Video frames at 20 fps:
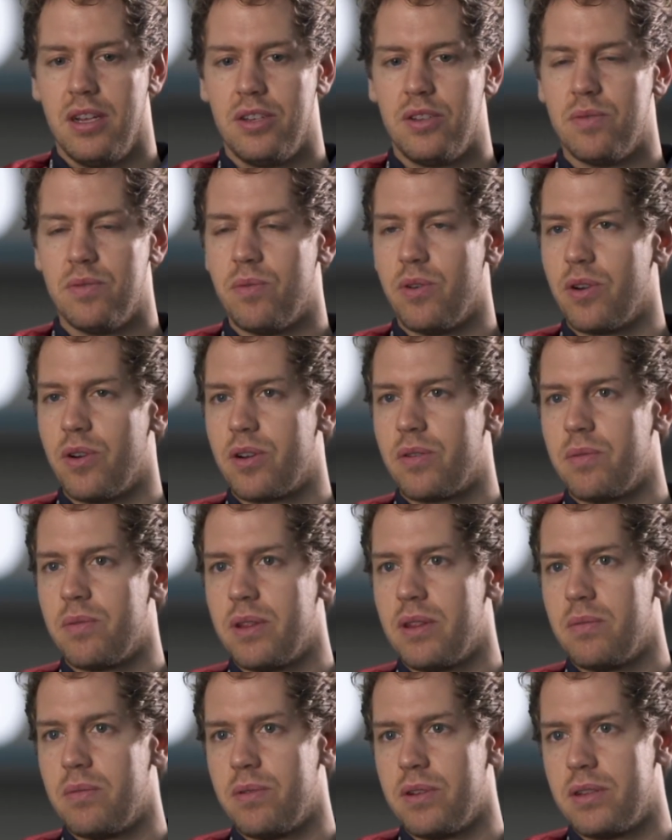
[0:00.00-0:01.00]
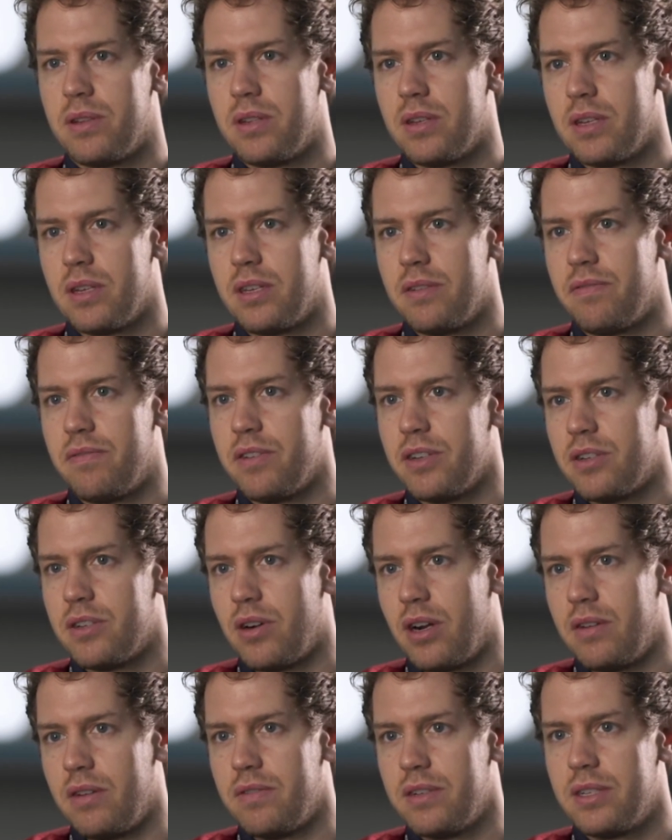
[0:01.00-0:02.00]
to work with different
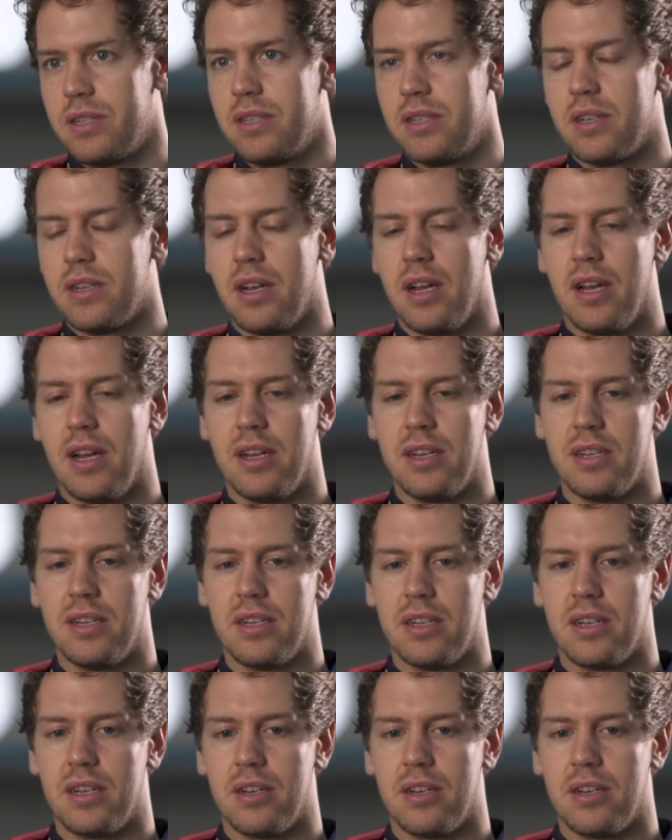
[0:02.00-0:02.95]
drivers, and